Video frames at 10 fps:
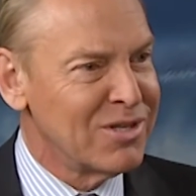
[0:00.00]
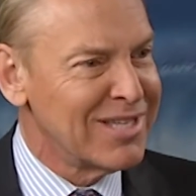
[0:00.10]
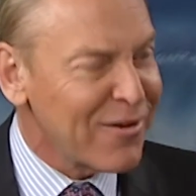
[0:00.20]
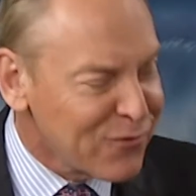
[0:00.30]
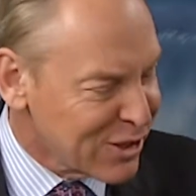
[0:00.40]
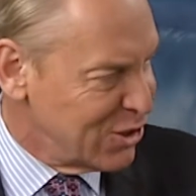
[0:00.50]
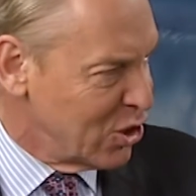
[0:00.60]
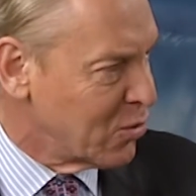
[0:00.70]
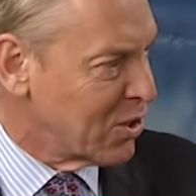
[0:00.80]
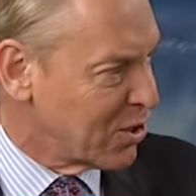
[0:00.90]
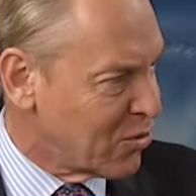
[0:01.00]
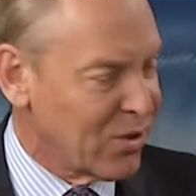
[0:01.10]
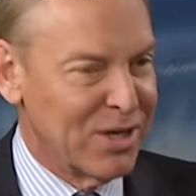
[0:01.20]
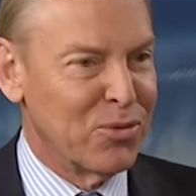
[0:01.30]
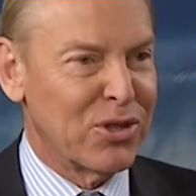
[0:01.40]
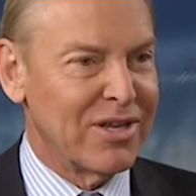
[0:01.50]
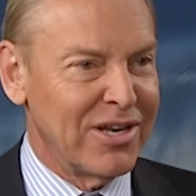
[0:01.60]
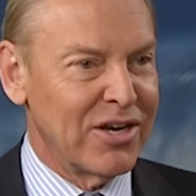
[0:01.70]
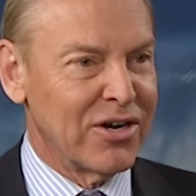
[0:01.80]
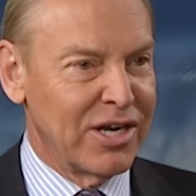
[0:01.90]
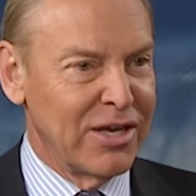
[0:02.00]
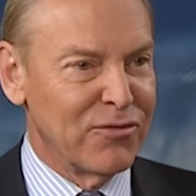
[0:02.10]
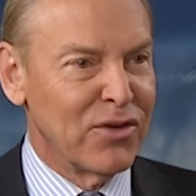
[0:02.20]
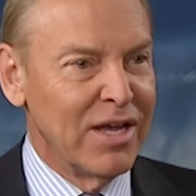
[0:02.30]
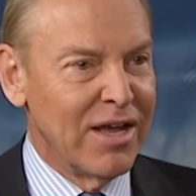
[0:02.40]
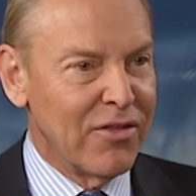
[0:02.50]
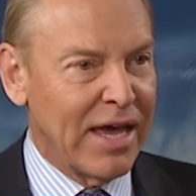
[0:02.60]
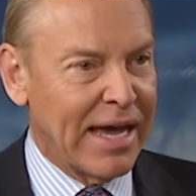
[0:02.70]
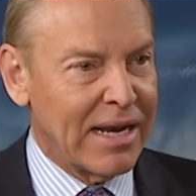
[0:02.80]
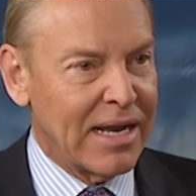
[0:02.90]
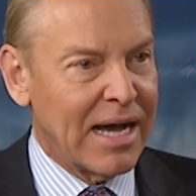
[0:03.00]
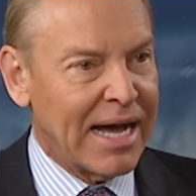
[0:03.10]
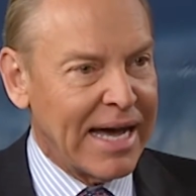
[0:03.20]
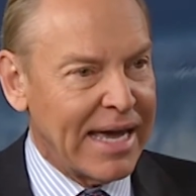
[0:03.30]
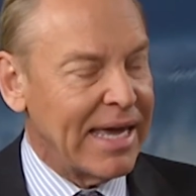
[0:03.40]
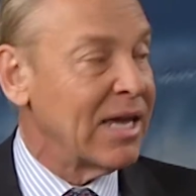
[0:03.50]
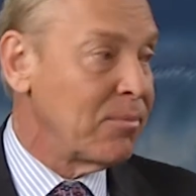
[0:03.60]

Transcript: definitely don't agree with the narrative that I and